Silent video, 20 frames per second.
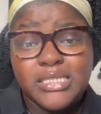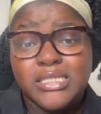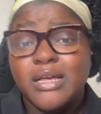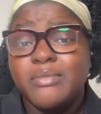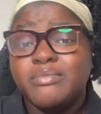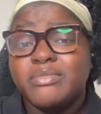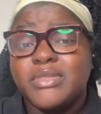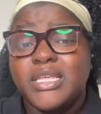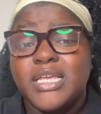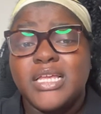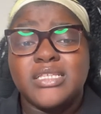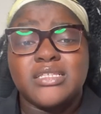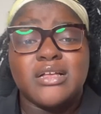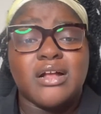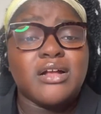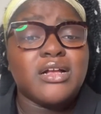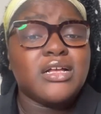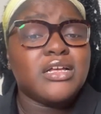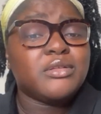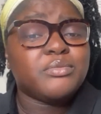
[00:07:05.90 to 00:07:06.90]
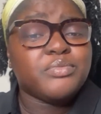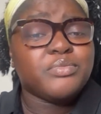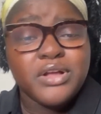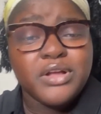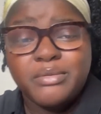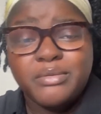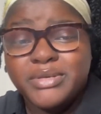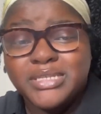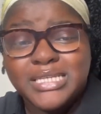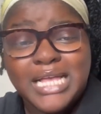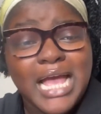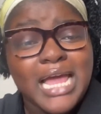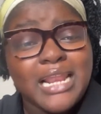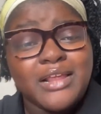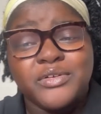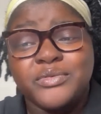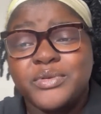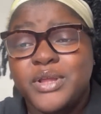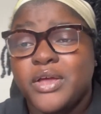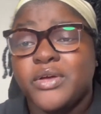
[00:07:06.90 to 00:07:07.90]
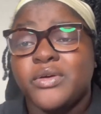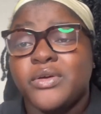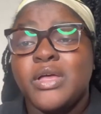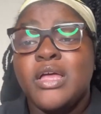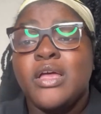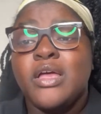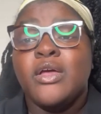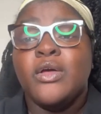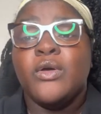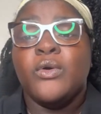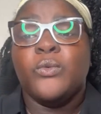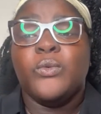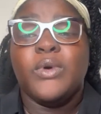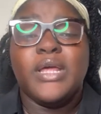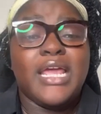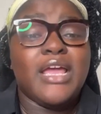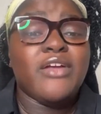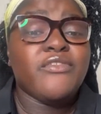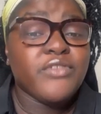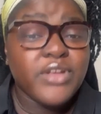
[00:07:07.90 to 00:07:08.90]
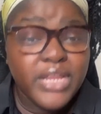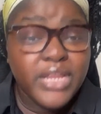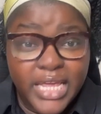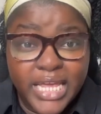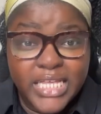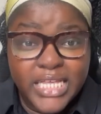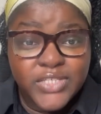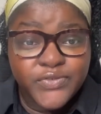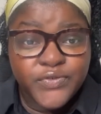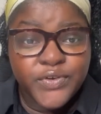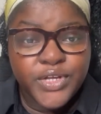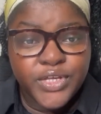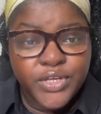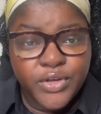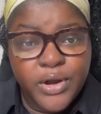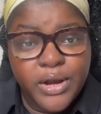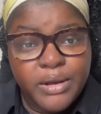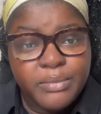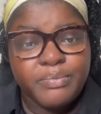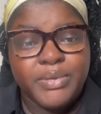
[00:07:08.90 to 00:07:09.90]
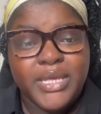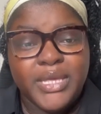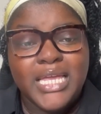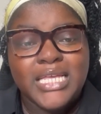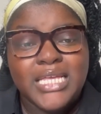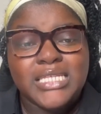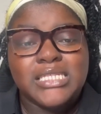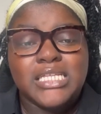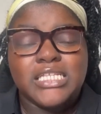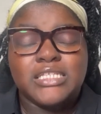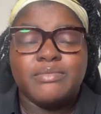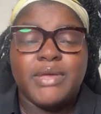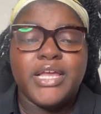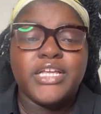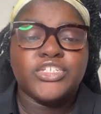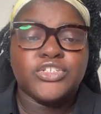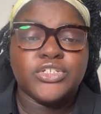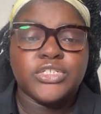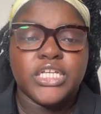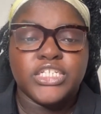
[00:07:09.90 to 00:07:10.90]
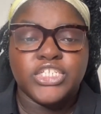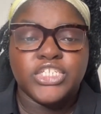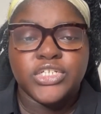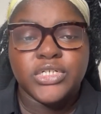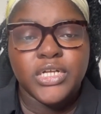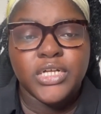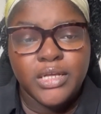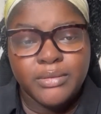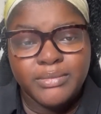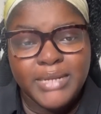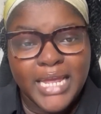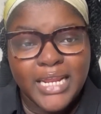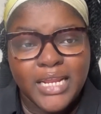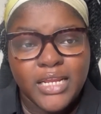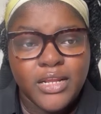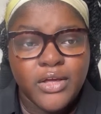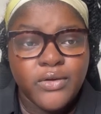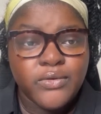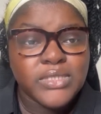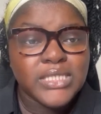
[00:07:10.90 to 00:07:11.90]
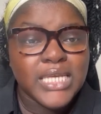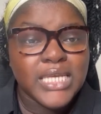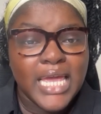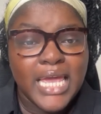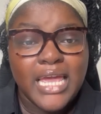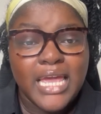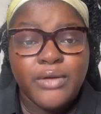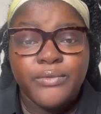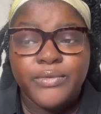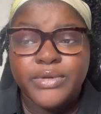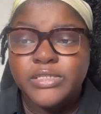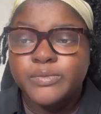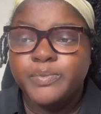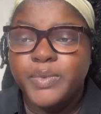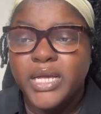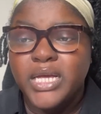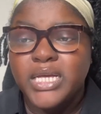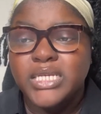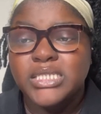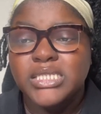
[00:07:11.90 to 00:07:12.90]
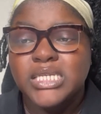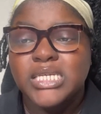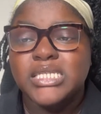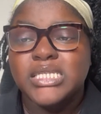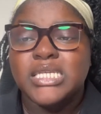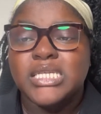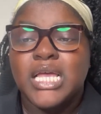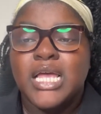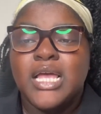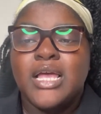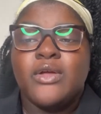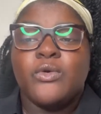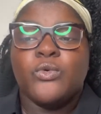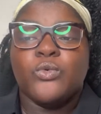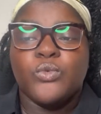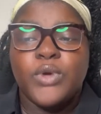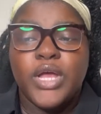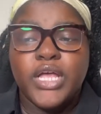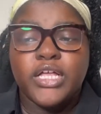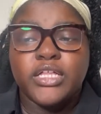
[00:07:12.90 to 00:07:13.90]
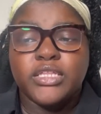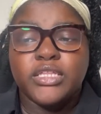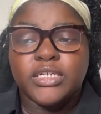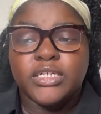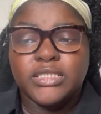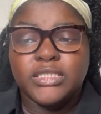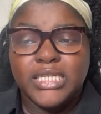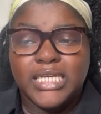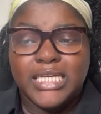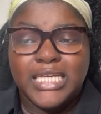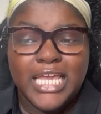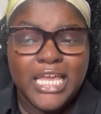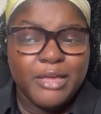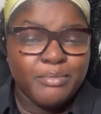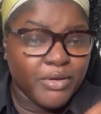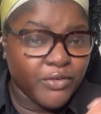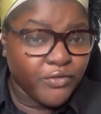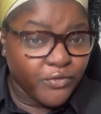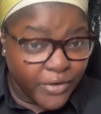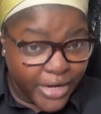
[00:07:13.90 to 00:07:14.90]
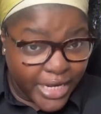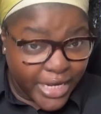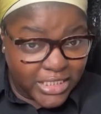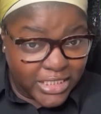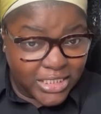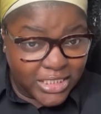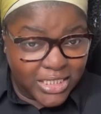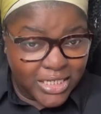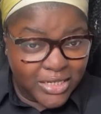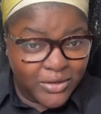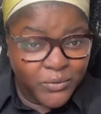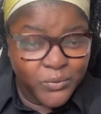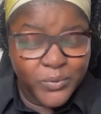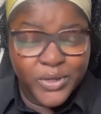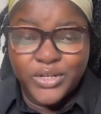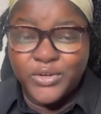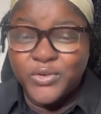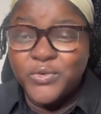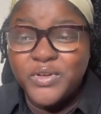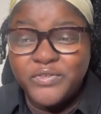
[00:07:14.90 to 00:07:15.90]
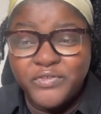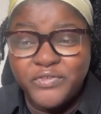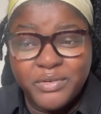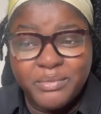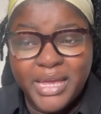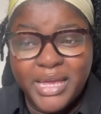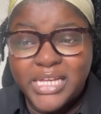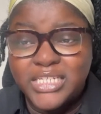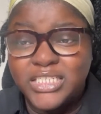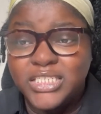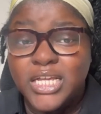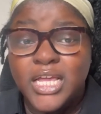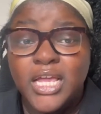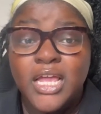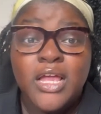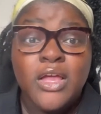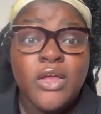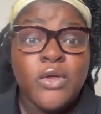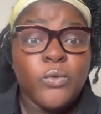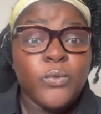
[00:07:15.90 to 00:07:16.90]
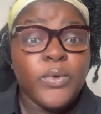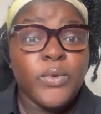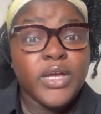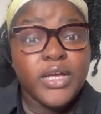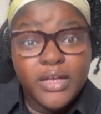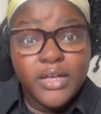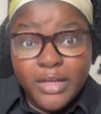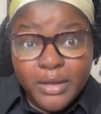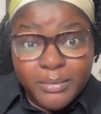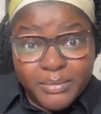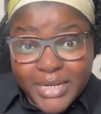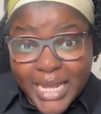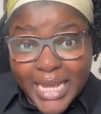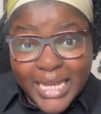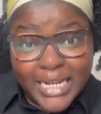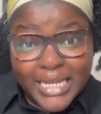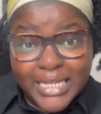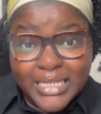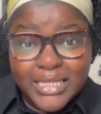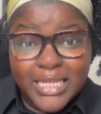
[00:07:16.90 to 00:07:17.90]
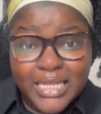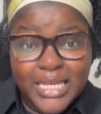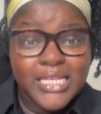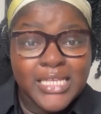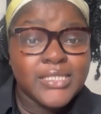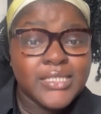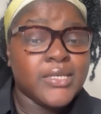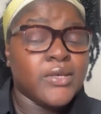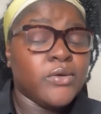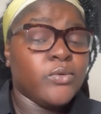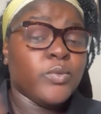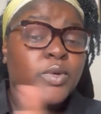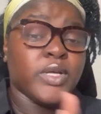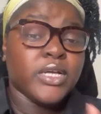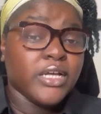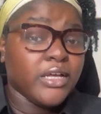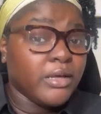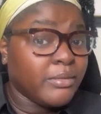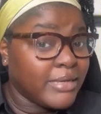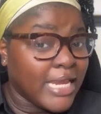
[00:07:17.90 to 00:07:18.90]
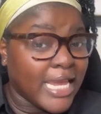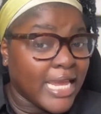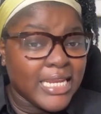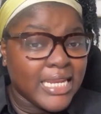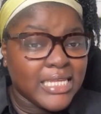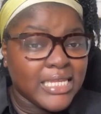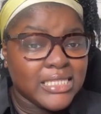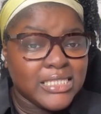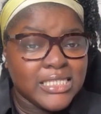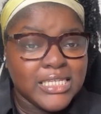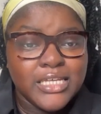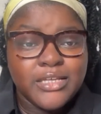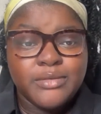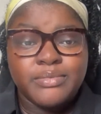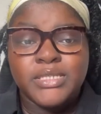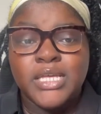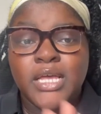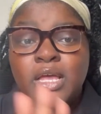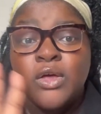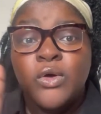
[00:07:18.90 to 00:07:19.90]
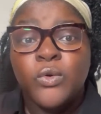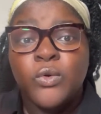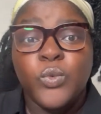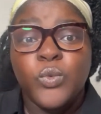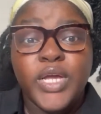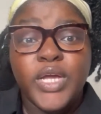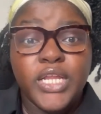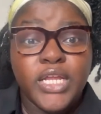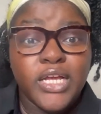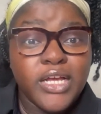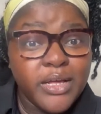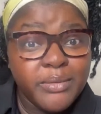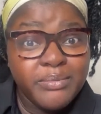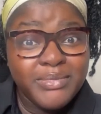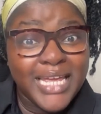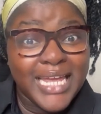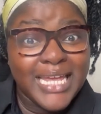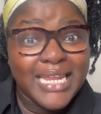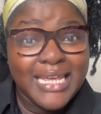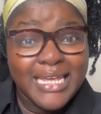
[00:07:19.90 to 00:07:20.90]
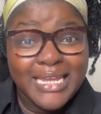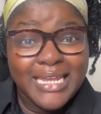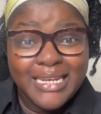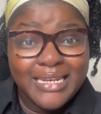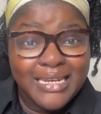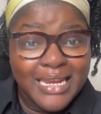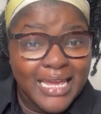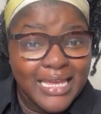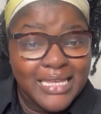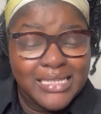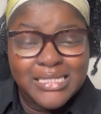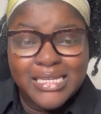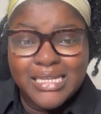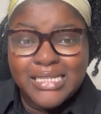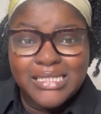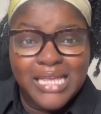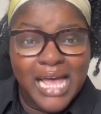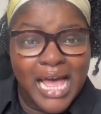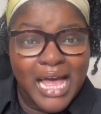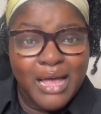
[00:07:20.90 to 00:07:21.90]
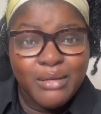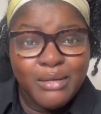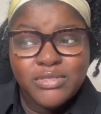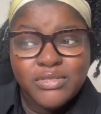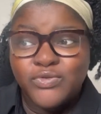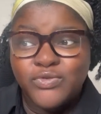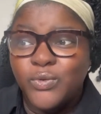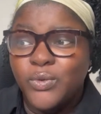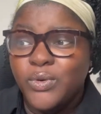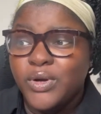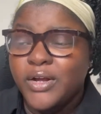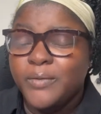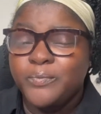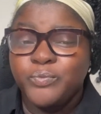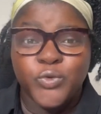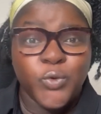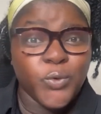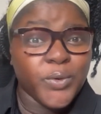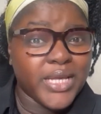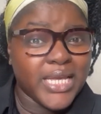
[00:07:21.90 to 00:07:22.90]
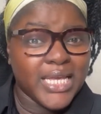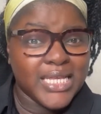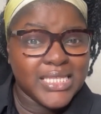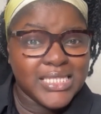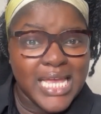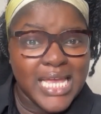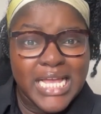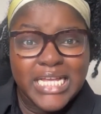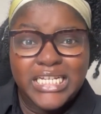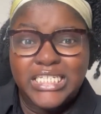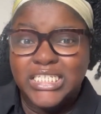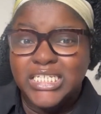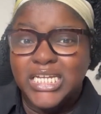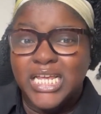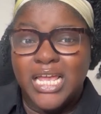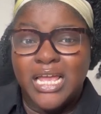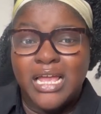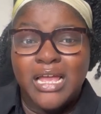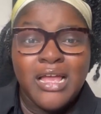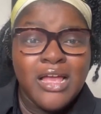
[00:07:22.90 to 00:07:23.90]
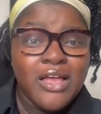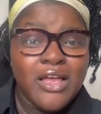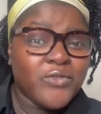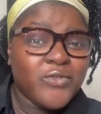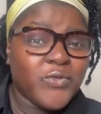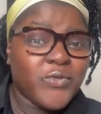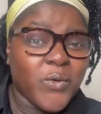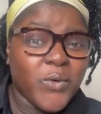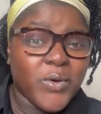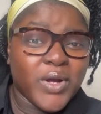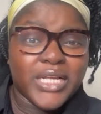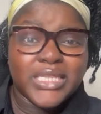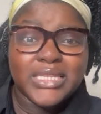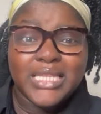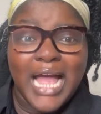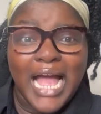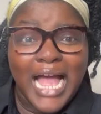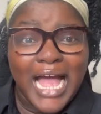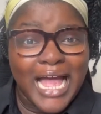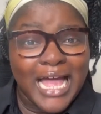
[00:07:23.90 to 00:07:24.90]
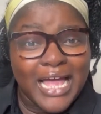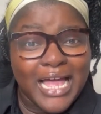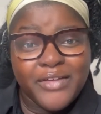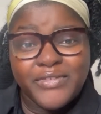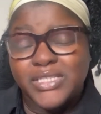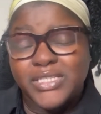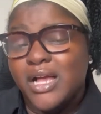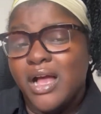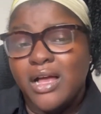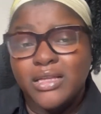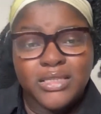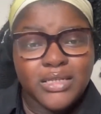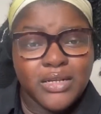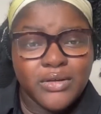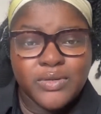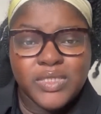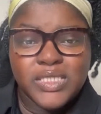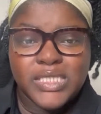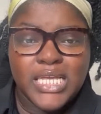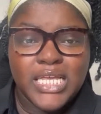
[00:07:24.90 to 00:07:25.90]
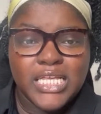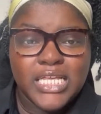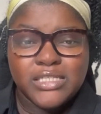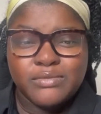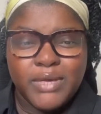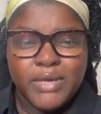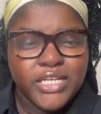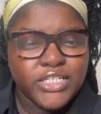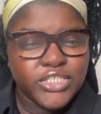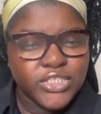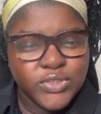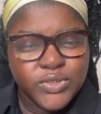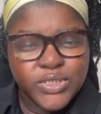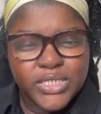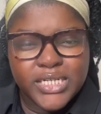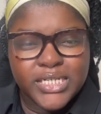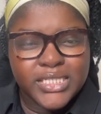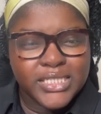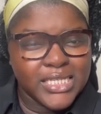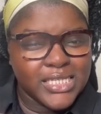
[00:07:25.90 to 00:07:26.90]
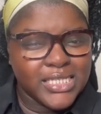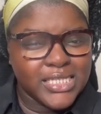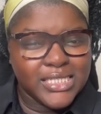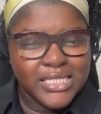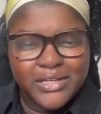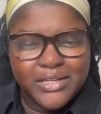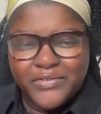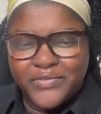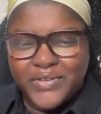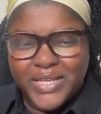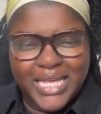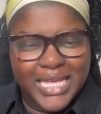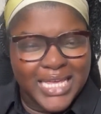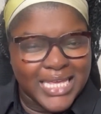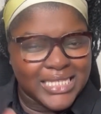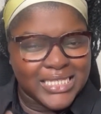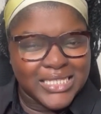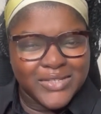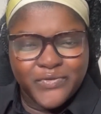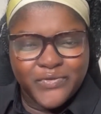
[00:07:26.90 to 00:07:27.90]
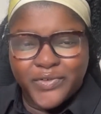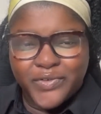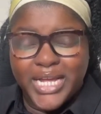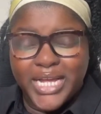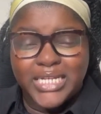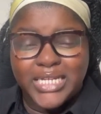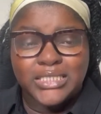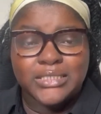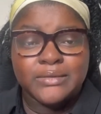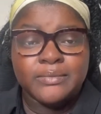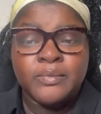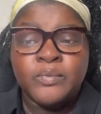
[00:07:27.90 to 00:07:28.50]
Some things are unpromised. I don't know. Whatever it is for your business, make sure that you're updating those canned responses regularly. Keep it fresh with new information, with updated links, with updated tips, with updated dates and times for orientation, for lives, and all of those things. Make sure the stuff is fresh.